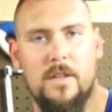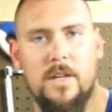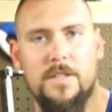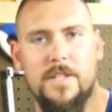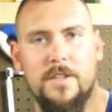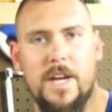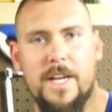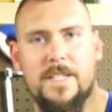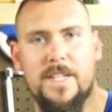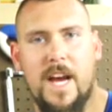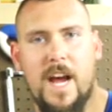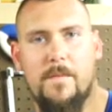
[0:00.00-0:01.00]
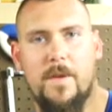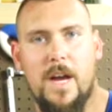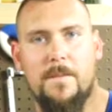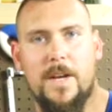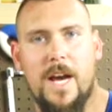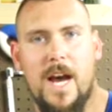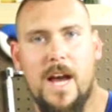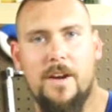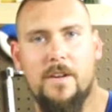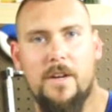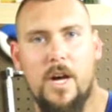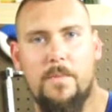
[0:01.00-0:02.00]
Until next time, I'm
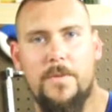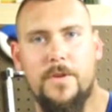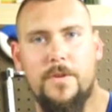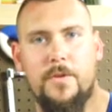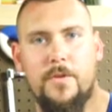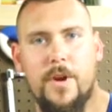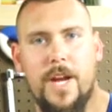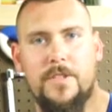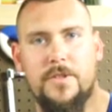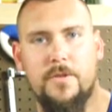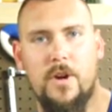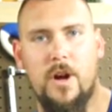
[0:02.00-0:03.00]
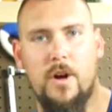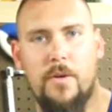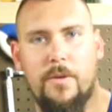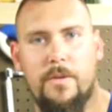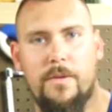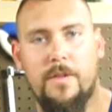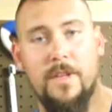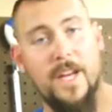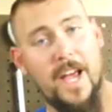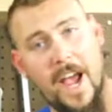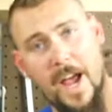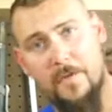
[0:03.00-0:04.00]
Kyle, helping you create your own
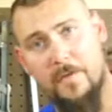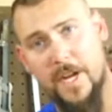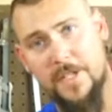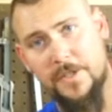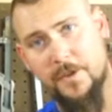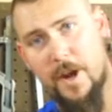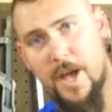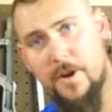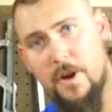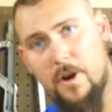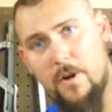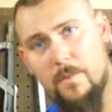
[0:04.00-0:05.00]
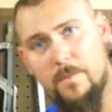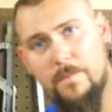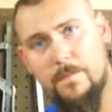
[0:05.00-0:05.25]
adventure at home.